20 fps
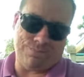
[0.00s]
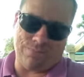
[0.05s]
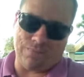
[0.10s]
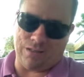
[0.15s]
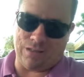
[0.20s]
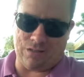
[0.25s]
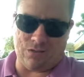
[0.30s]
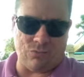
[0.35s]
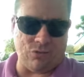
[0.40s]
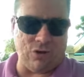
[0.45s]

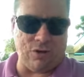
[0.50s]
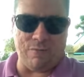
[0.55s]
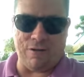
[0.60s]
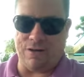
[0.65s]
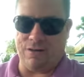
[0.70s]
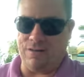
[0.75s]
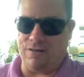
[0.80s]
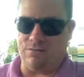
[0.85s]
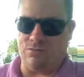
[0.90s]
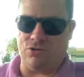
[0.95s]
that's really
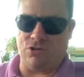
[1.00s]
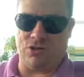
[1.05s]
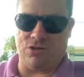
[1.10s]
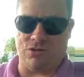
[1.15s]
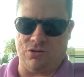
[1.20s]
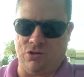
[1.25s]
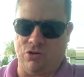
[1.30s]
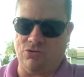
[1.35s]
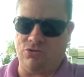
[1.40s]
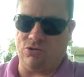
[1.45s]
about it. Just
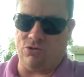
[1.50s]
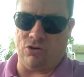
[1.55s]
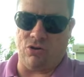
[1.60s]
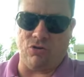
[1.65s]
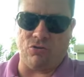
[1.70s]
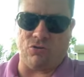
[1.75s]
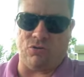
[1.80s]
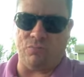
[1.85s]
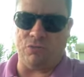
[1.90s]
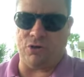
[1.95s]
know your
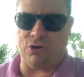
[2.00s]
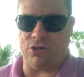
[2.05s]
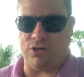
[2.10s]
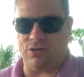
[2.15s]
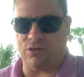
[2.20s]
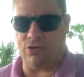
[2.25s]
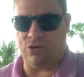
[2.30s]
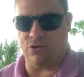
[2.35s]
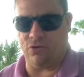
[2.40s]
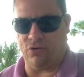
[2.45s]
local
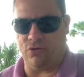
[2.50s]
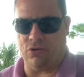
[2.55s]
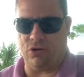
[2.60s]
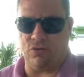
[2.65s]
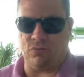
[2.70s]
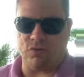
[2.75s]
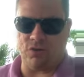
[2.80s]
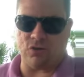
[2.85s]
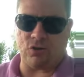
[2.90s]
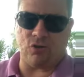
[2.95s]
market. Know
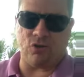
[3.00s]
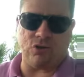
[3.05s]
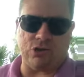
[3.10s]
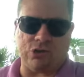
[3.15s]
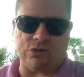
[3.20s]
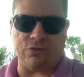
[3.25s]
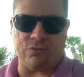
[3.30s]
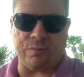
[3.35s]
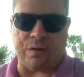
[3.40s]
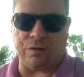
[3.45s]
what's going
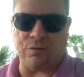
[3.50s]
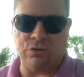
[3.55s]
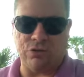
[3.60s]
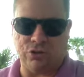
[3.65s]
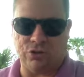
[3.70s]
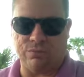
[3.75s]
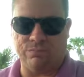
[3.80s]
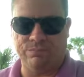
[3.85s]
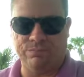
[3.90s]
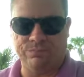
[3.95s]
on around you.